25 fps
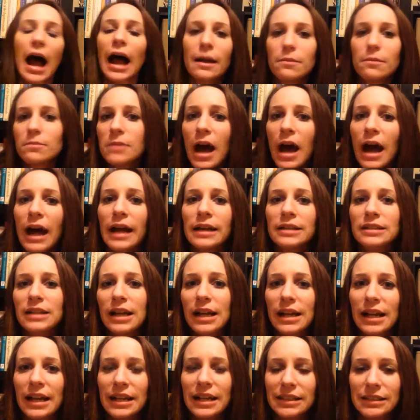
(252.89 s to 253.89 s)
I'm not.
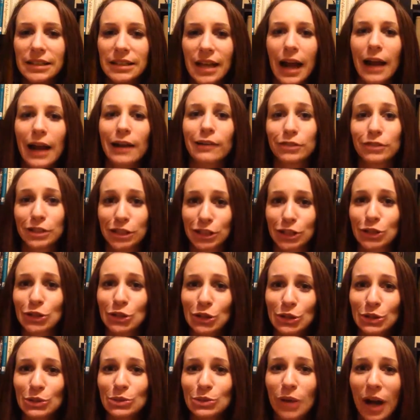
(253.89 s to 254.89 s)
And I really
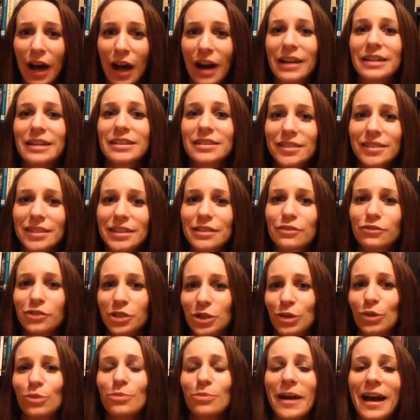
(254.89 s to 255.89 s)
do honestly
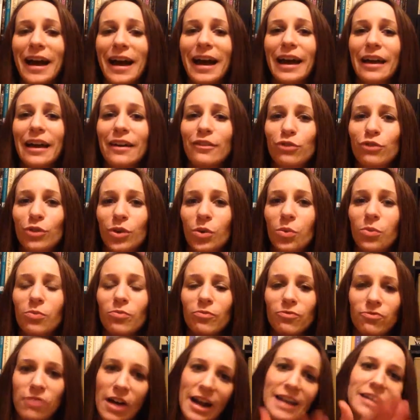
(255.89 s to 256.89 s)
feel bad for
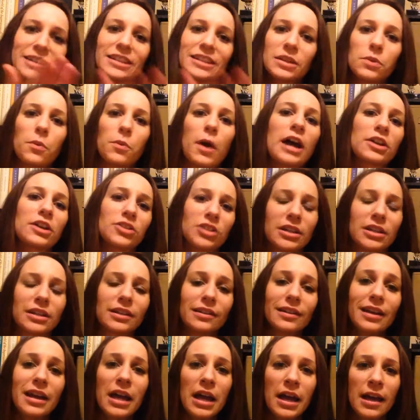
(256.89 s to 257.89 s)
finally
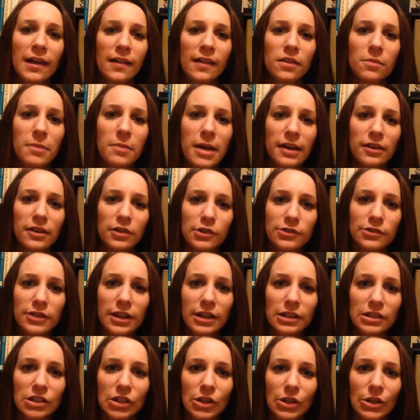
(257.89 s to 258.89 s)
watching The Man Who
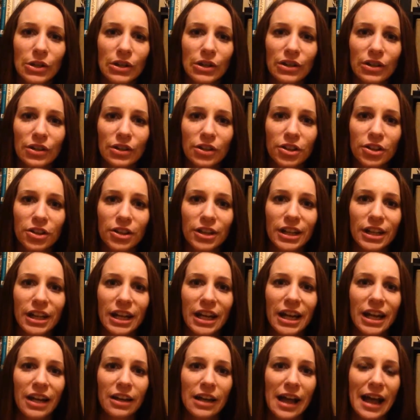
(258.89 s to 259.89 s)
Fell to Earth
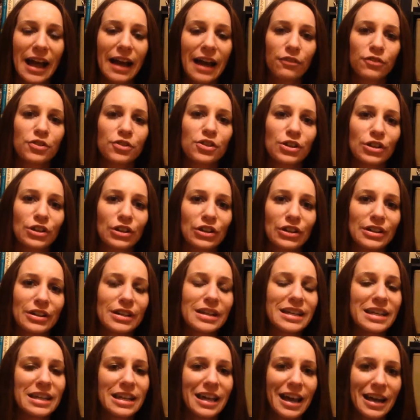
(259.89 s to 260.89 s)
after
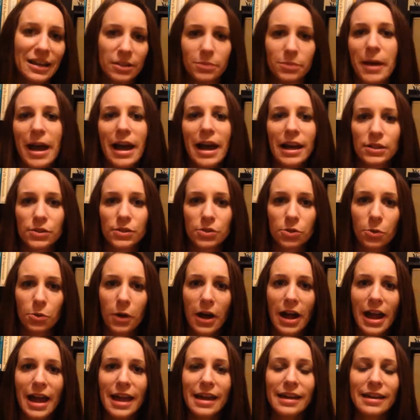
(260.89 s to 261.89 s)
he has passed
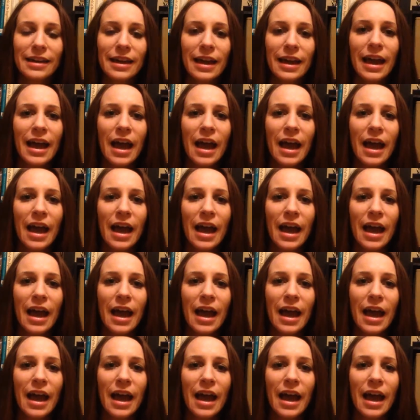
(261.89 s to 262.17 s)
away.